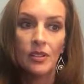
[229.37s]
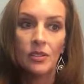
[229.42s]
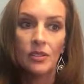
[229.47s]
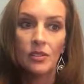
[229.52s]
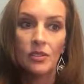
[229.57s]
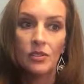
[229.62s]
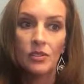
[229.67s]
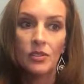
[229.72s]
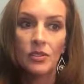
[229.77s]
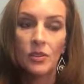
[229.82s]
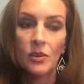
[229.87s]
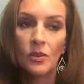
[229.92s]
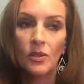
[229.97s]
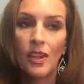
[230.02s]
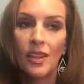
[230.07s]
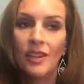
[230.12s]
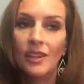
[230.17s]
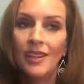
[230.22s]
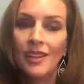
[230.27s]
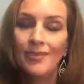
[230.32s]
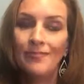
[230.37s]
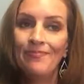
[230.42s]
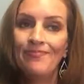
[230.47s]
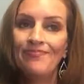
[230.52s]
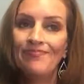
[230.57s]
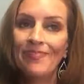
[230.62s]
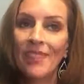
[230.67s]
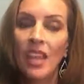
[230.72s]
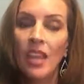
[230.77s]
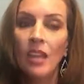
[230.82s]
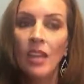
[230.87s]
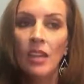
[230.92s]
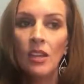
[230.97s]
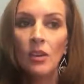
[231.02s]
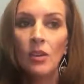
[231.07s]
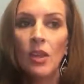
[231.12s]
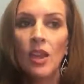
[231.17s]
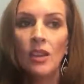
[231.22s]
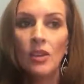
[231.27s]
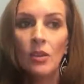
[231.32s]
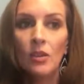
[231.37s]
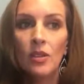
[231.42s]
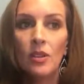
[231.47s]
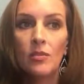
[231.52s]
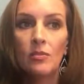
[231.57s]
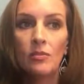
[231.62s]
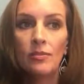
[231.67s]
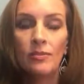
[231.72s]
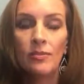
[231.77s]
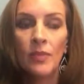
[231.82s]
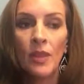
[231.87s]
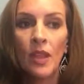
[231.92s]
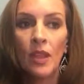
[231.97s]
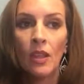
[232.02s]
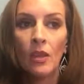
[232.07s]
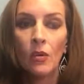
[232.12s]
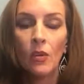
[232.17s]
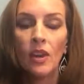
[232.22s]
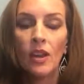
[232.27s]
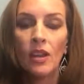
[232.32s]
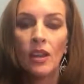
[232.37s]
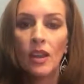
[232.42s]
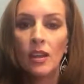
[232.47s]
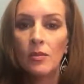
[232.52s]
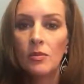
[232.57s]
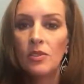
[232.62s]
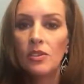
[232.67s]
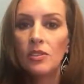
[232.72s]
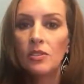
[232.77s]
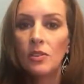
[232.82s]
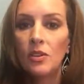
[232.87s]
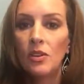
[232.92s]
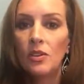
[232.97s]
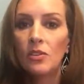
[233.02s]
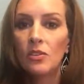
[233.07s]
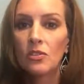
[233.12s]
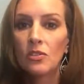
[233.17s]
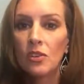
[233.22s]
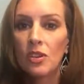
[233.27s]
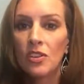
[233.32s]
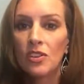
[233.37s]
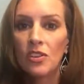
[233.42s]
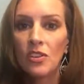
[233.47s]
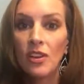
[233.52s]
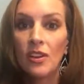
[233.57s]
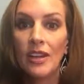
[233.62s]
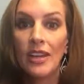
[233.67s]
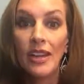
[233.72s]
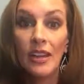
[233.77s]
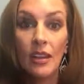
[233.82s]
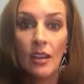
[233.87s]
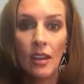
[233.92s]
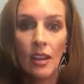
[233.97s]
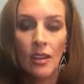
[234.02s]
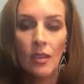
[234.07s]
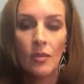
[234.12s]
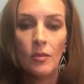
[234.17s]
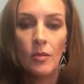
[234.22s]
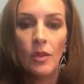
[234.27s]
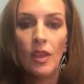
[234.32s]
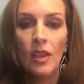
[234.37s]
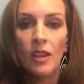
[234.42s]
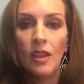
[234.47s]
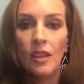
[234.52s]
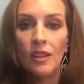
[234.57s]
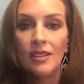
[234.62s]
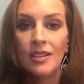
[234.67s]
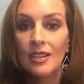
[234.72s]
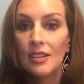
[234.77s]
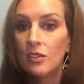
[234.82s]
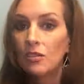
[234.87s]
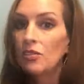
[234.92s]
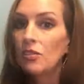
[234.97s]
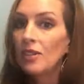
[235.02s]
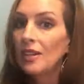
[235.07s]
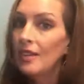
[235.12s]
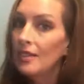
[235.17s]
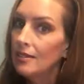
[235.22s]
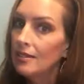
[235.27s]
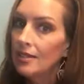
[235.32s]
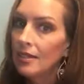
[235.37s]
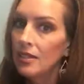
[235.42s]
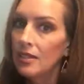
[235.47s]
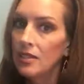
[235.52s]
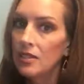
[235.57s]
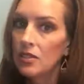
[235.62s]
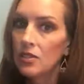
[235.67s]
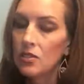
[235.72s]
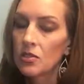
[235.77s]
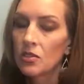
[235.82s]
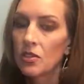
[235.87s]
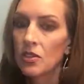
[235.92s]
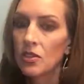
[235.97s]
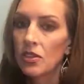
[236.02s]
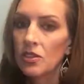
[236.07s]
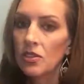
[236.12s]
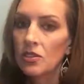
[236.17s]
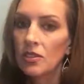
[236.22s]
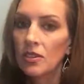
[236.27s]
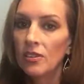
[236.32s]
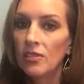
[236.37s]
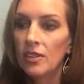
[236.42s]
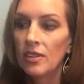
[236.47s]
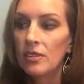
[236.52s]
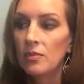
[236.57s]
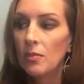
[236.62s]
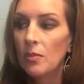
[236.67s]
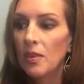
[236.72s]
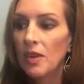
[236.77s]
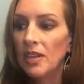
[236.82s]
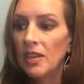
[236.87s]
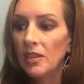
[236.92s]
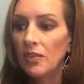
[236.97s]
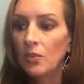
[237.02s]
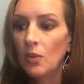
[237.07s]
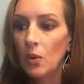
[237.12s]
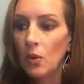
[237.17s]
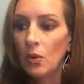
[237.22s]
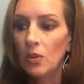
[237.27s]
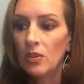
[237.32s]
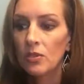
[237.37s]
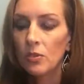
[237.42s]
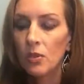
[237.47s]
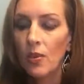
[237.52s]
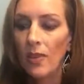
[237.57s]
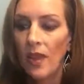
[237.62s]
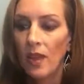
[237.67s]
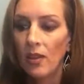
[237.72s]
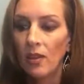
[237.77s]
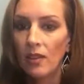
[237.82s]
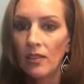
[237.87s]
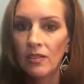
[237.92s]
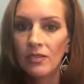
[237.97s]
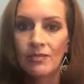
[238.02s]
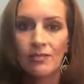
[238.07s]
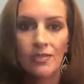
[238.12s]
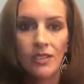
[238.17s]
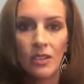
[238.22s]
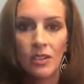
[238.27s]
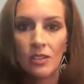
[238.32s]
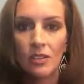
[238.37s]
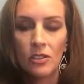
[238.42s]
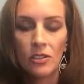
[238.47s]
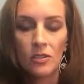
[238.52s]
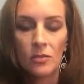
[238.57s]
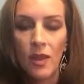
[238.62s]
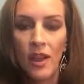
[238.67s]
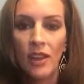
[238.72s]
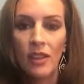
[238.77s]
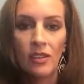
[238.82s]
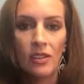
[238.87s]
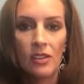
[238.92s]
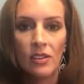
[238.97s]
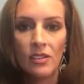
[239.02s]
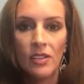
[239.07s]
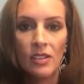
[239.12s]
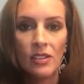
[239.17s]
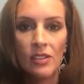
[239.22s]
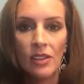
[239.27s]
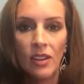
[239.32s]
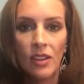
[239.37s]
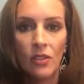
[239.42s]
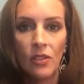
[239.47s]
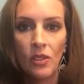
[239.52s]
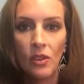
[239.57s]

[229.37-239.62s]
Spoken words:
So that, I know that when it comes to your discretionary income, dentistry is seen as a discretionary service, but of course without your smile, your dental health, you